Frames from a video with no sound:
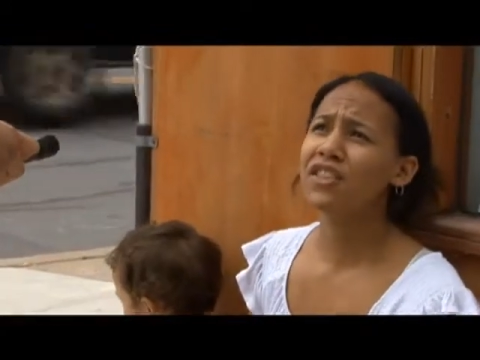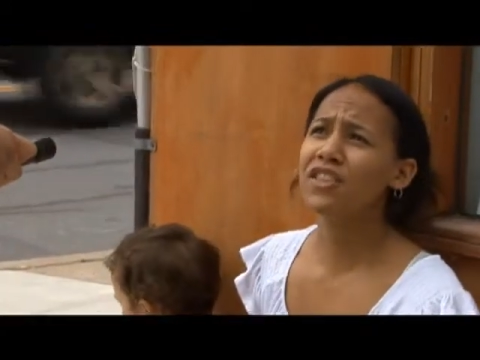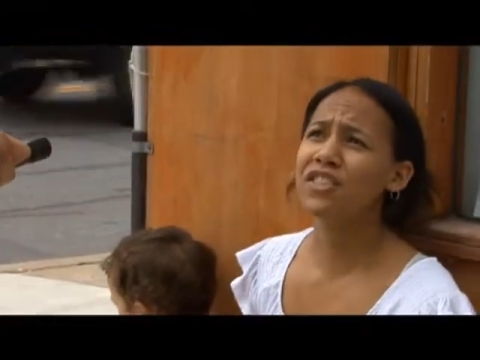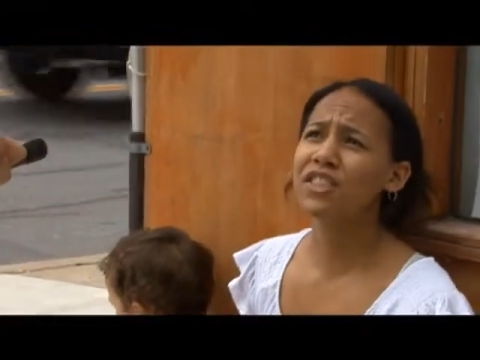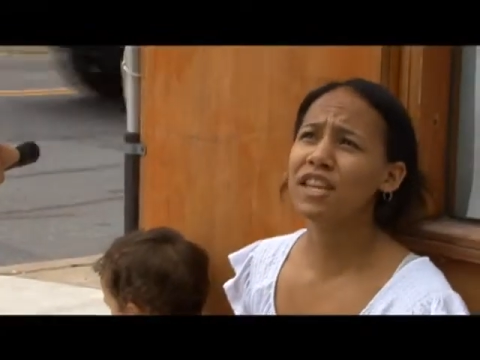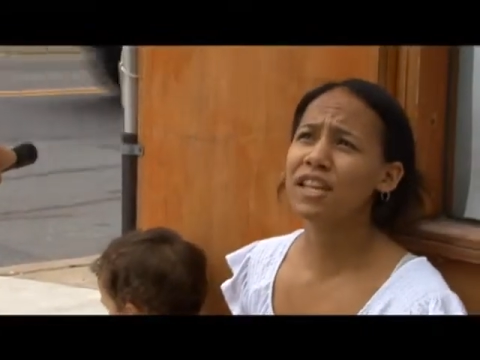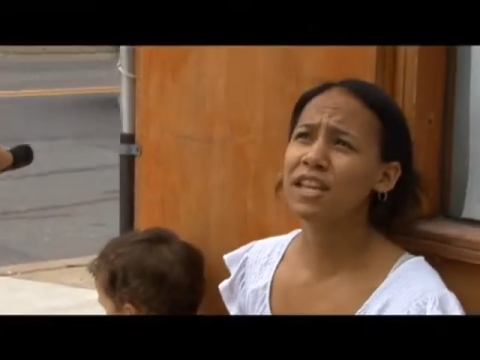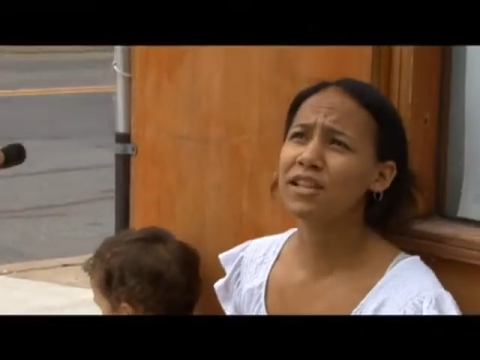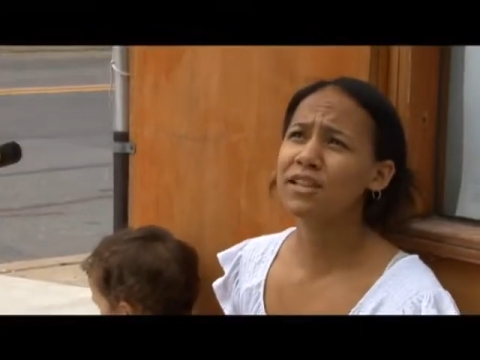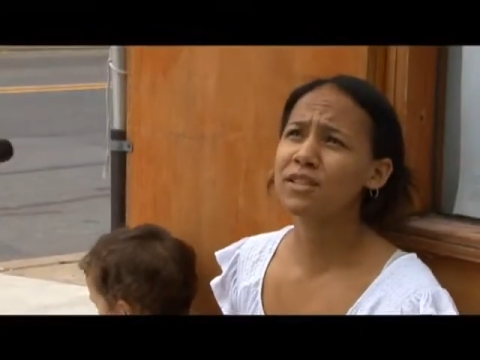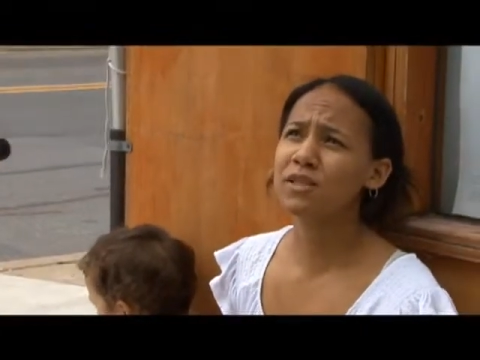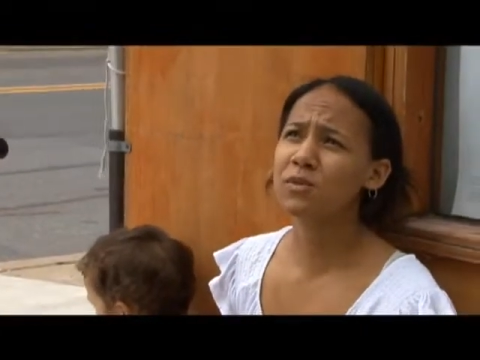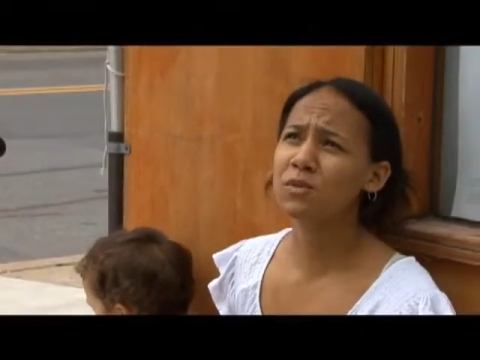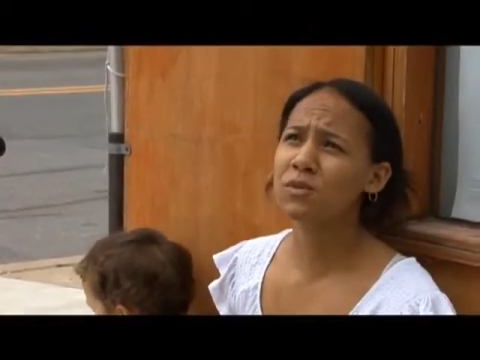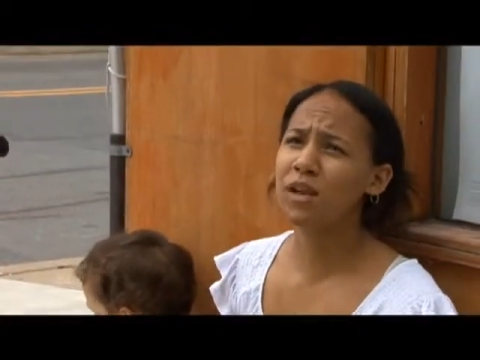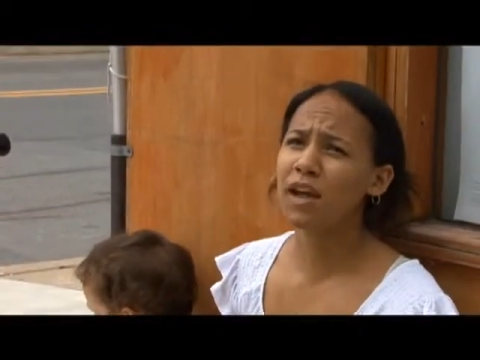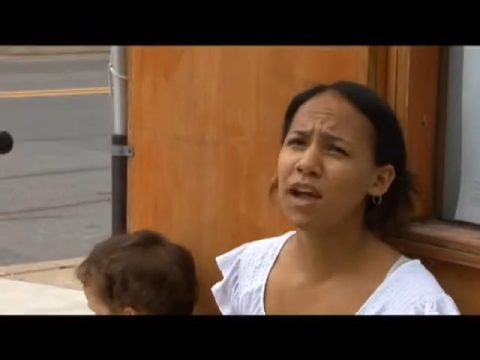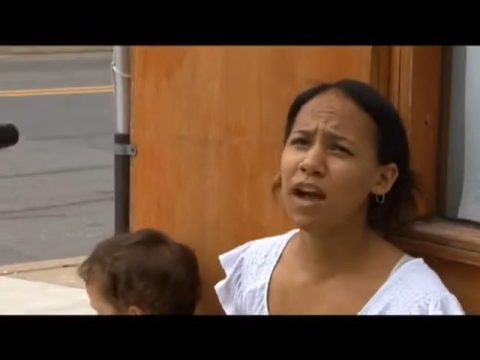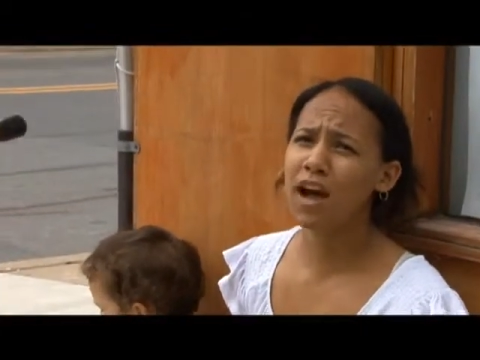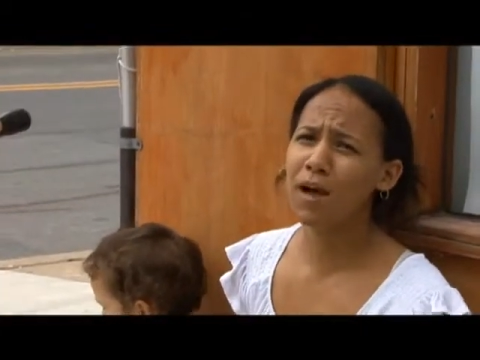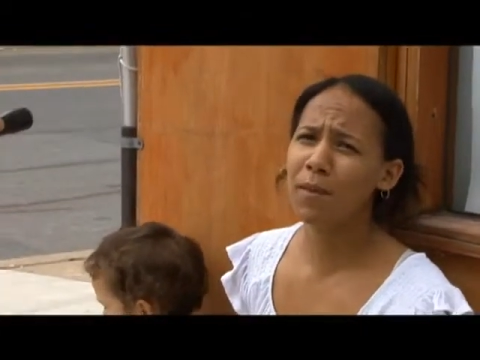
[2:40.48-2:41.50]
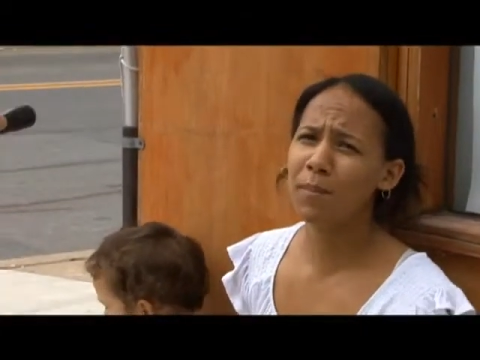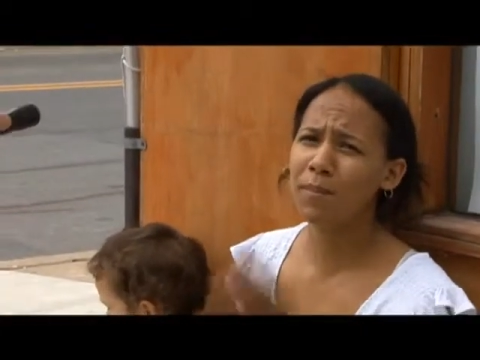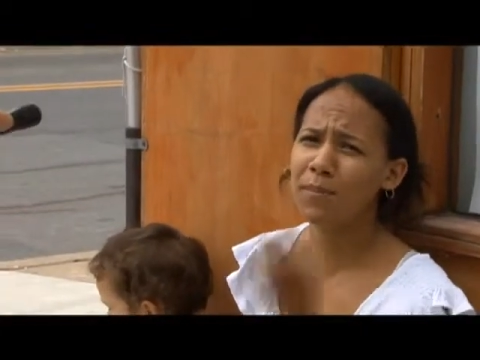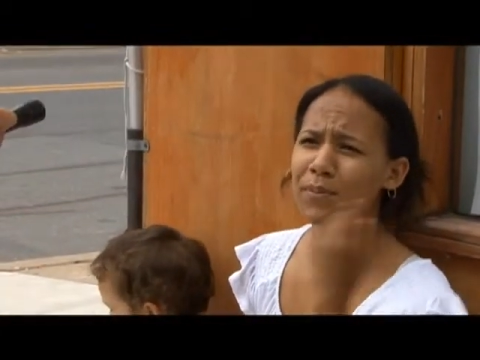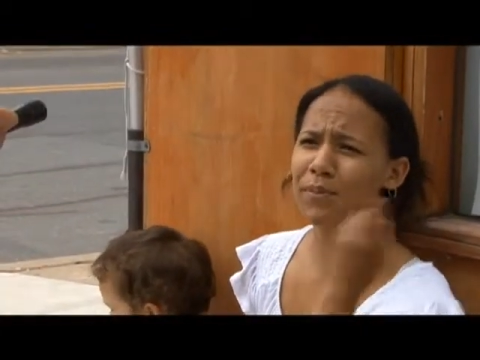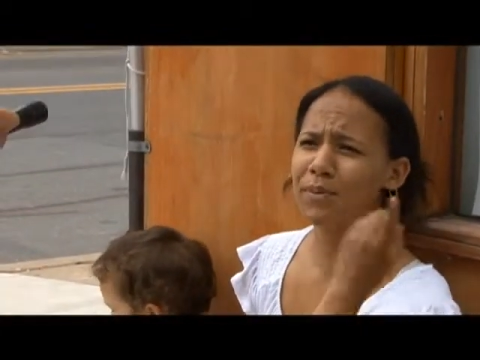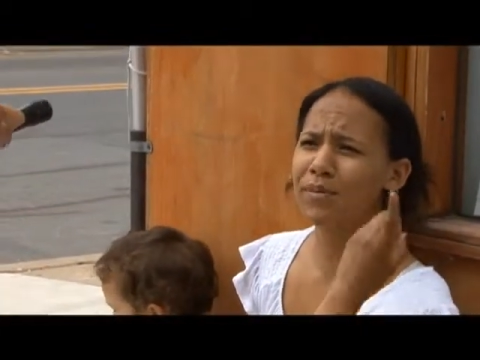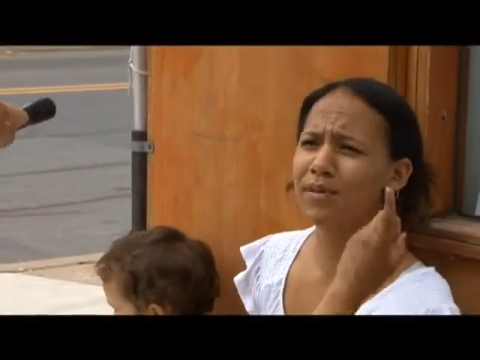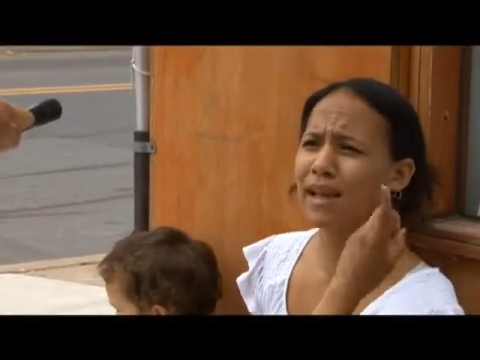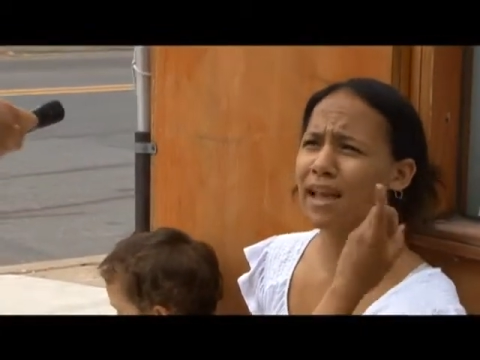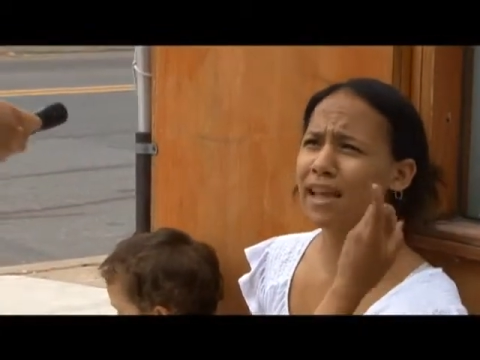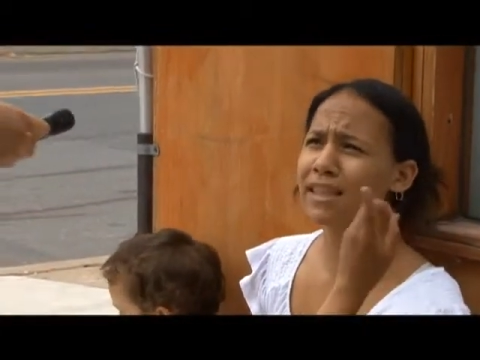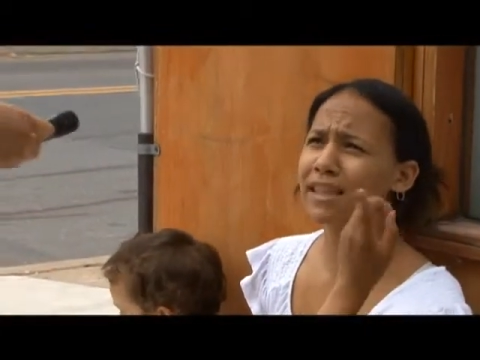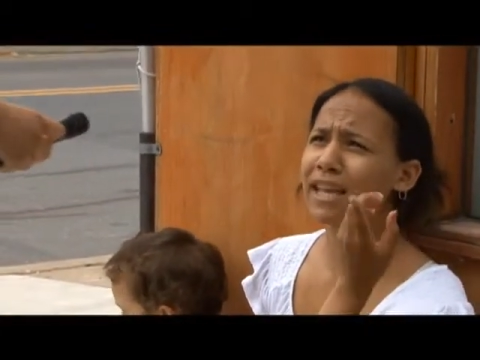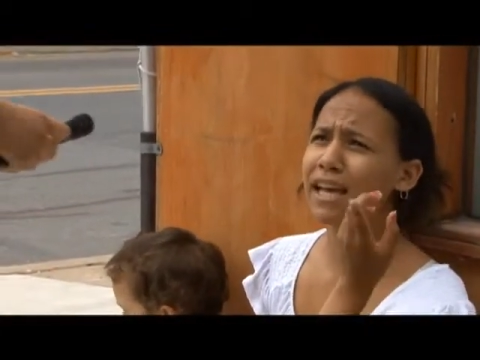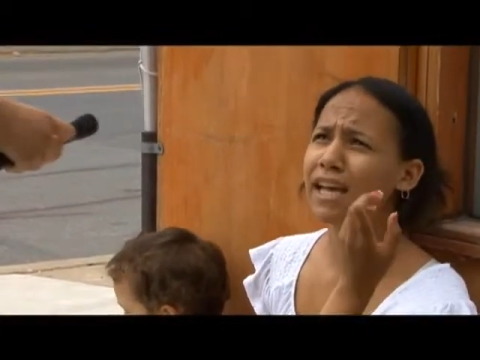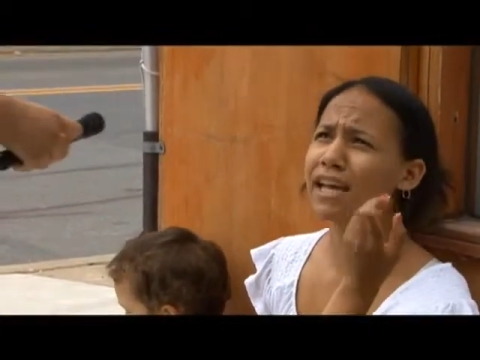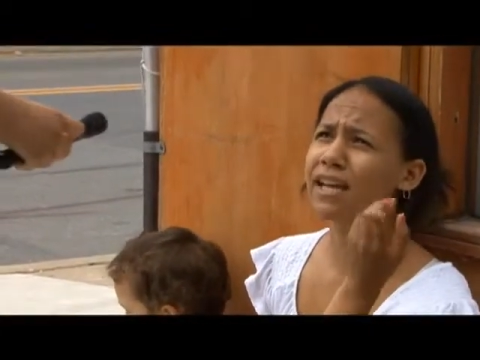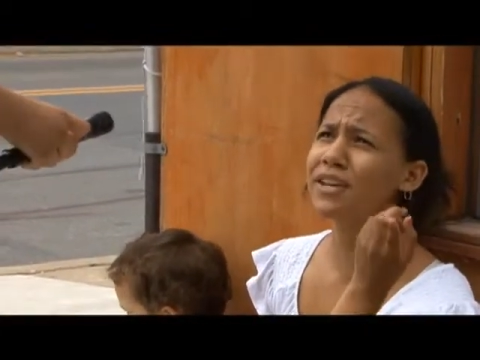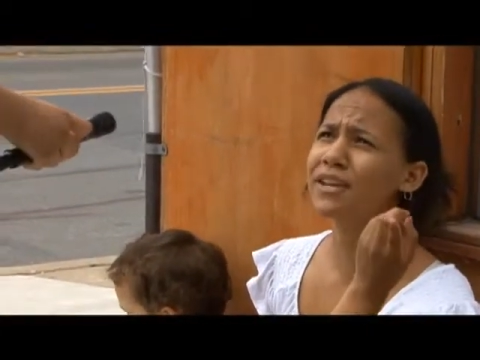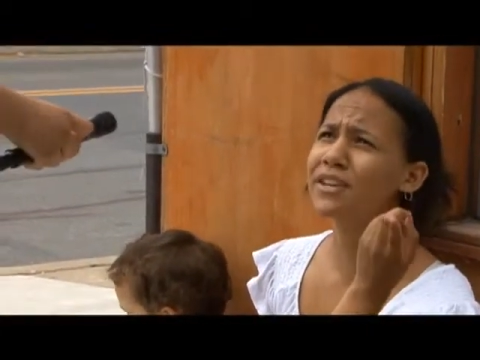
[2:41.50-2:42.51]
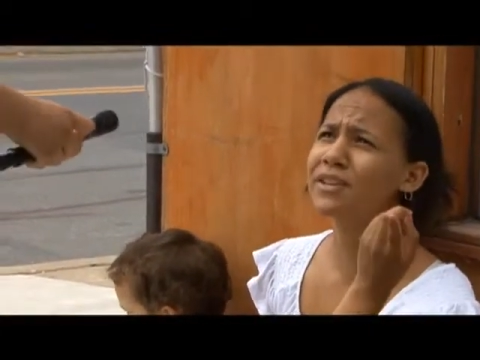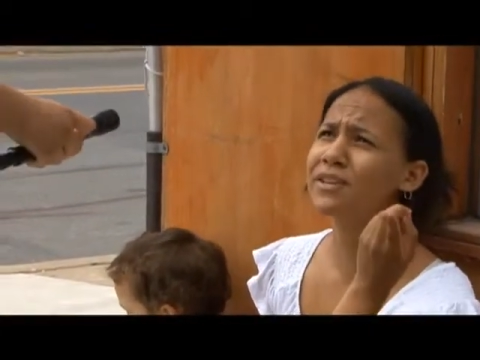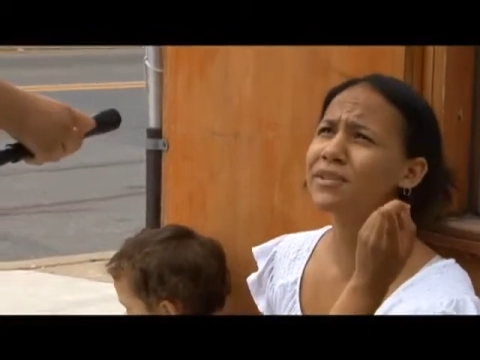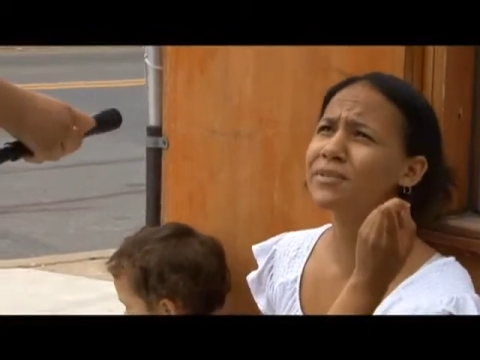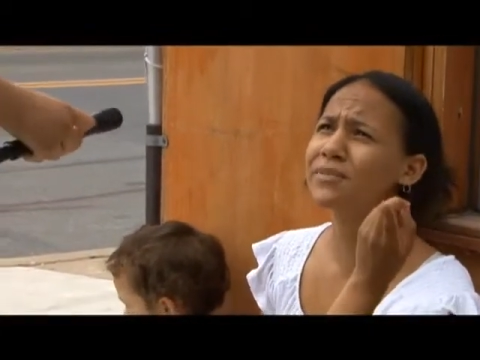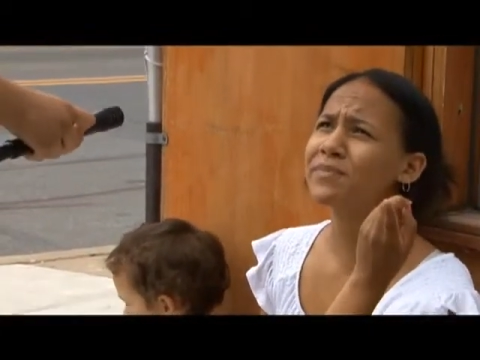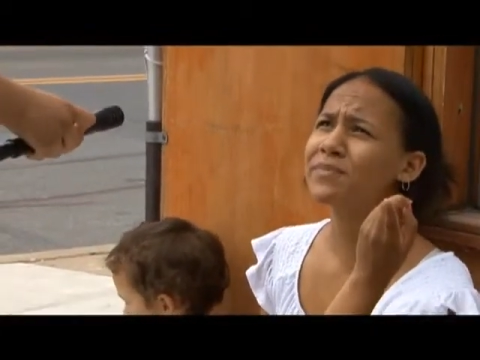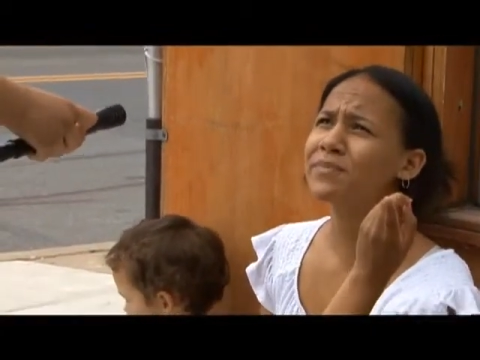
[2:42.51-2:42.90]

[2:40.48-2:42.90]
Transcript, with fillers: the things up in like